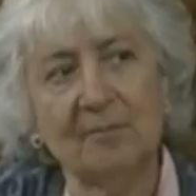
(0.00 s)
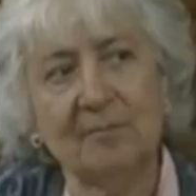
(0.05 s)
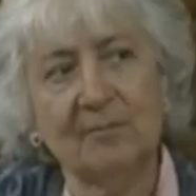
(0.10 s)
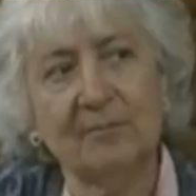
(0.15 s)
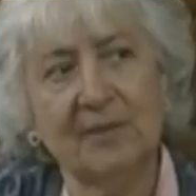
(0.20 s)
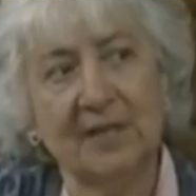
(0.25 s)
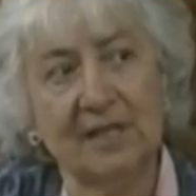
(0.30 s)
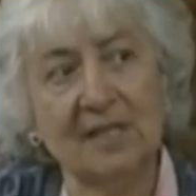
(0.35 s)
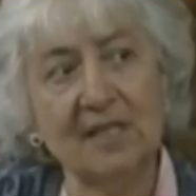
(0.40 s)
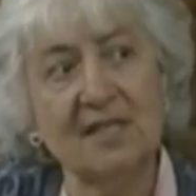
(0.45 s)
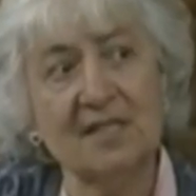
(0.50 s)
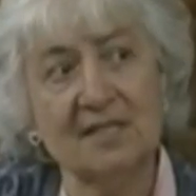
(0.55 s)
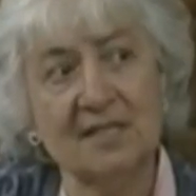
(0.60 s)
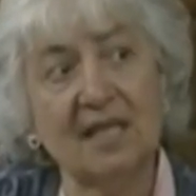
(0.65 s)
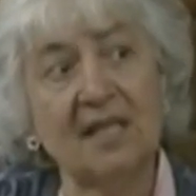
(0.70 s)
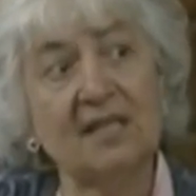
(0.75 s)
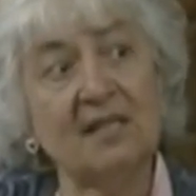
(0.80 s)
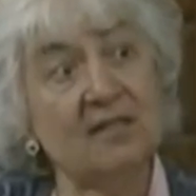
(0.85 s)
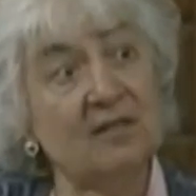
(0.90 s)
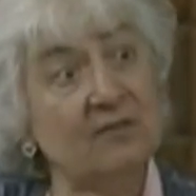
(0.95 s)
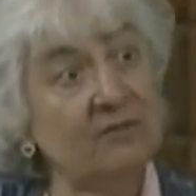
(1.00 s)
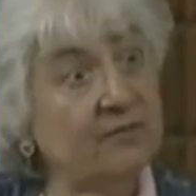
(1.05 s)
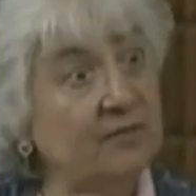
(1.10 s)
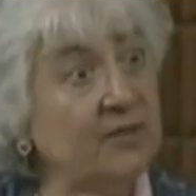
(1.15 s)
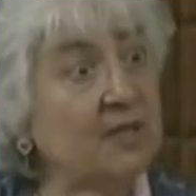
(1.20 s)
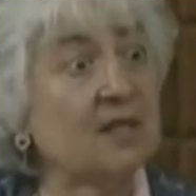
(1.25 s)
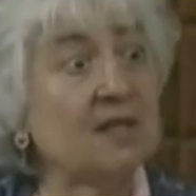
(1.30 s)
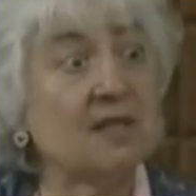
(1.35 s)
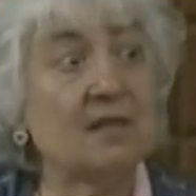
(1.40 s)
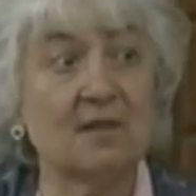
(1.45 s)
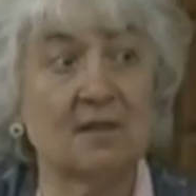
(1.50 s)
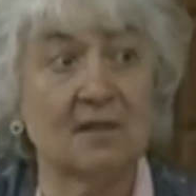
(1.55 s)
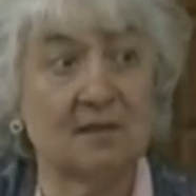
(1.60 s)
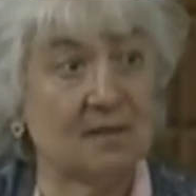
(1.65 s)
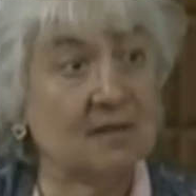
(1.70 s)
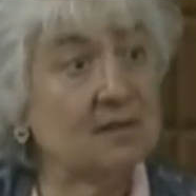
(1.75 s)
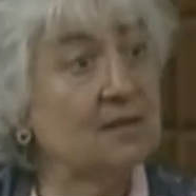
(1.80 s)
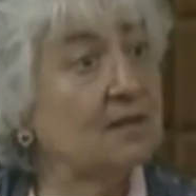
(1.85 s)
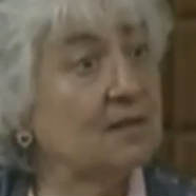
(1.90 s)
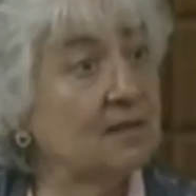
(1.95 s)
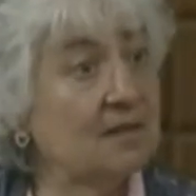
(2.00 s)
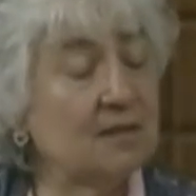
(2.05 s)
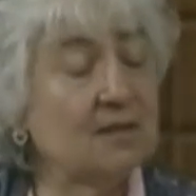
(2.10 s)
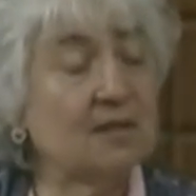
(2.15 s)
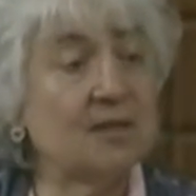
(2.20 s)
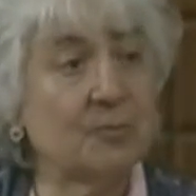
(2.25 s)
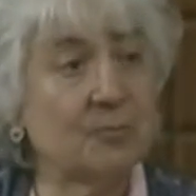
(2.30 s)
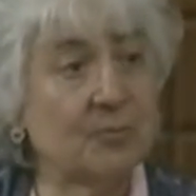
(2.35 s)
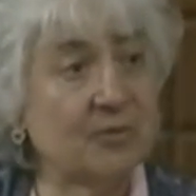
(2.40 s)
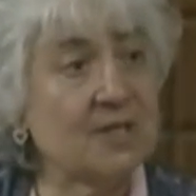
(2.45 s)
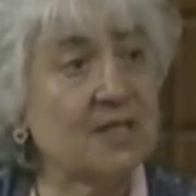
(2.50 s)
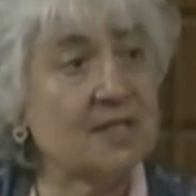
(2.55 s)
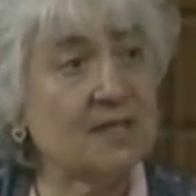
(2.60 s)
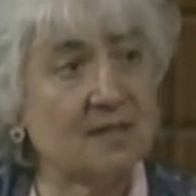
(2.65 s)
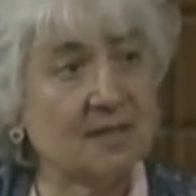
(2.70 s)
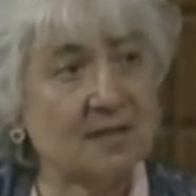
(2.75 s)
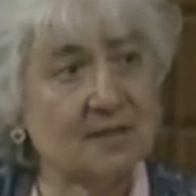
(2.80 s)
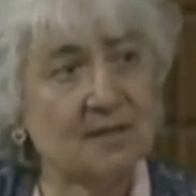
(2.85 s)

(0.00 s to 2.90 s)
But yes, I did feel. Now, why did you say Michael